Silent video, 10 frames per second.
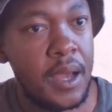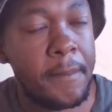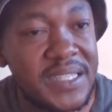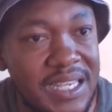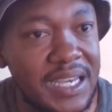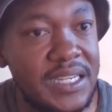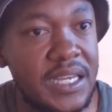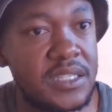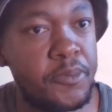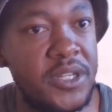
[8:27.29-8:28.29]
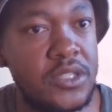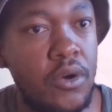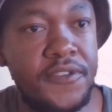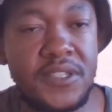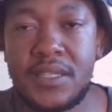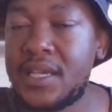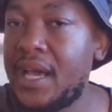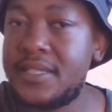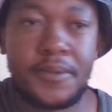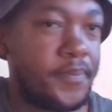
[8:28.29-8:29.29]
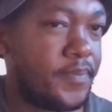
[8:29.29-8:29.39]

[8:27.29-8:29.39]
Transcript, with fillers: masquerading as police officers guys